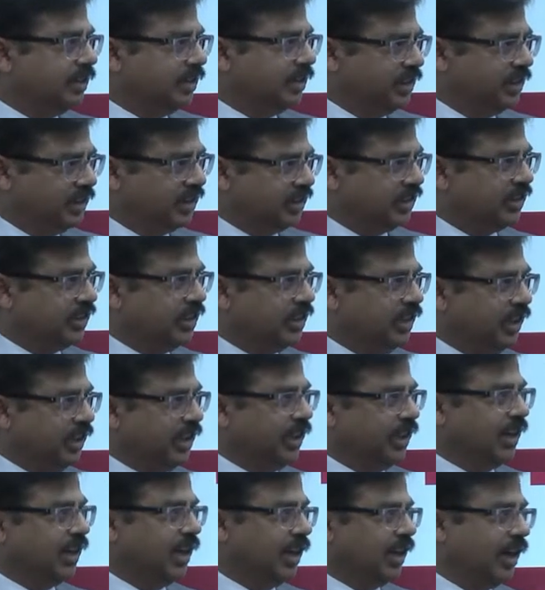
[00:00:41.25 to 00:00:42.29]
This is
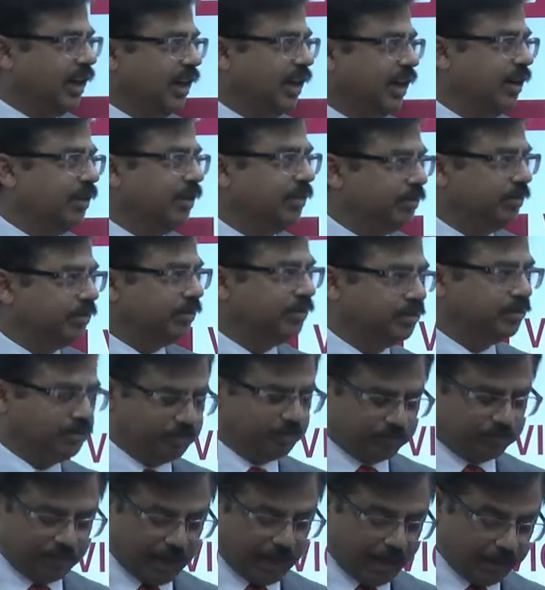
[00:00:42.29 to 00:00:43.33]
the
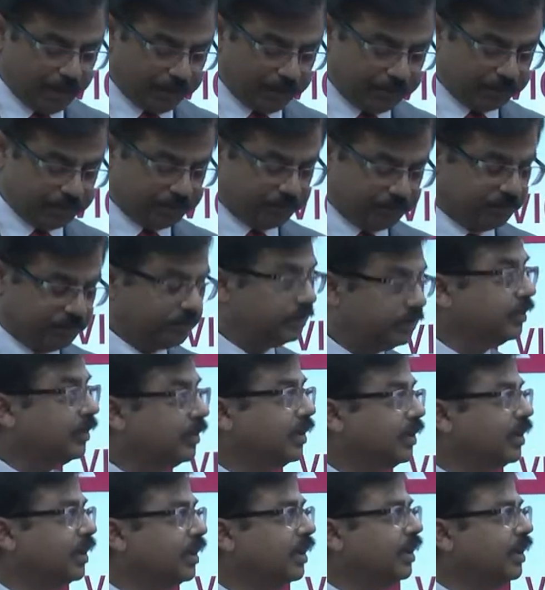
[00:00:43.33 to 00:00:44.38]
uh, map
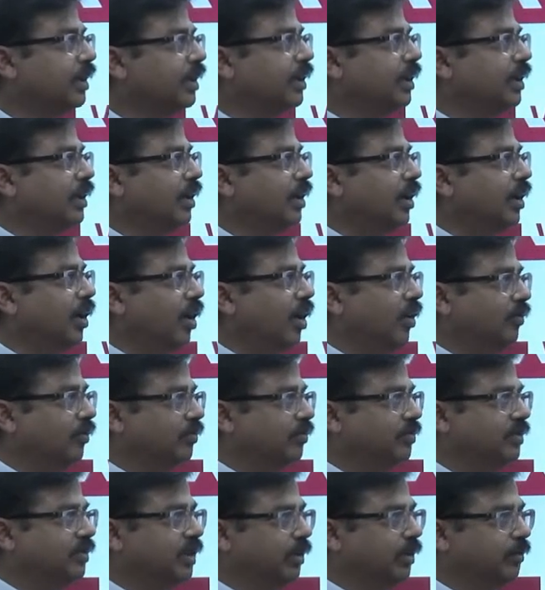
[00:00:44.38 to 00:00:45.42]
of
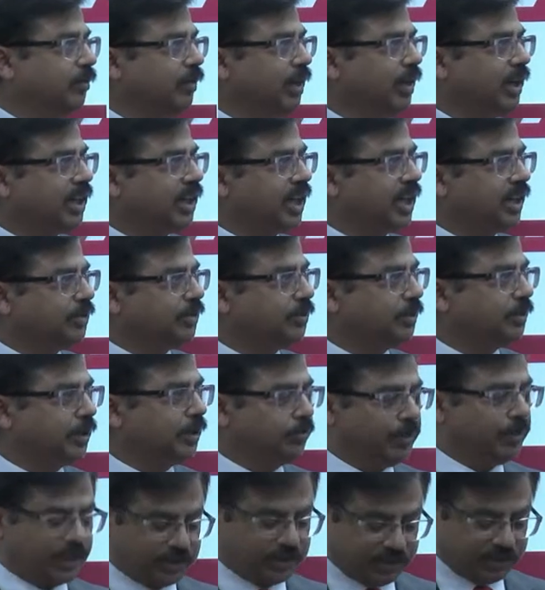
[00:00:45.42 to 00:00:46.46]
Jammu and Kashmir,
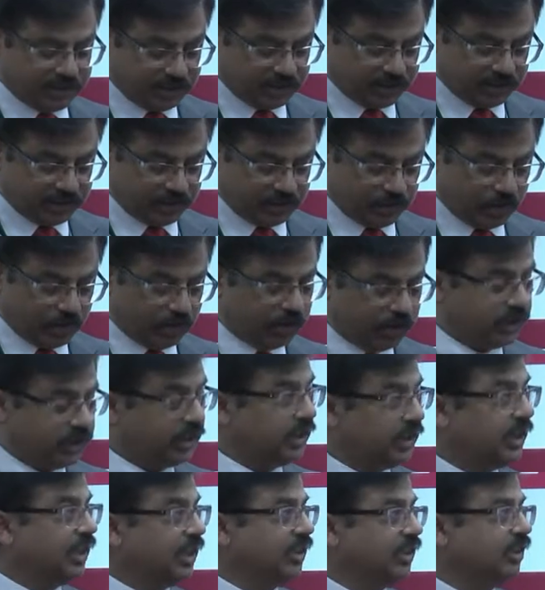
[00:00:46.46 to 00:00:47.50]
but since
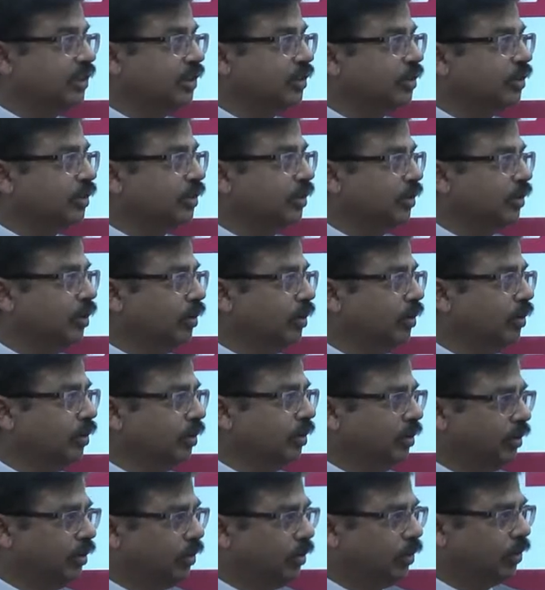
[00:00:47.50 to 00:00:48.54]
geology doesn't
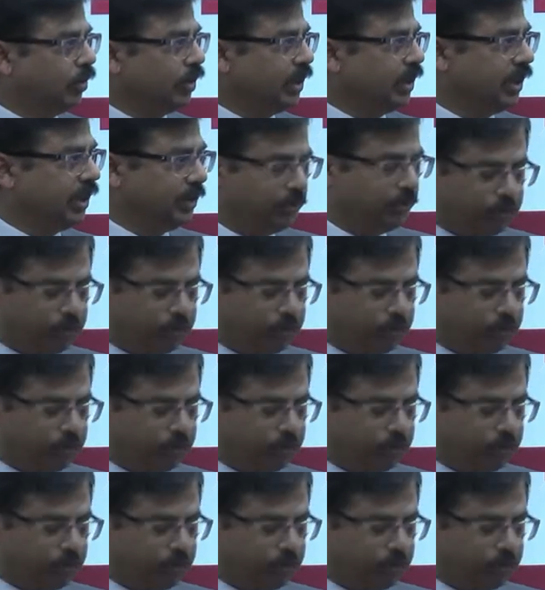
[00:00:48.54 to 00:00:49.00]
know the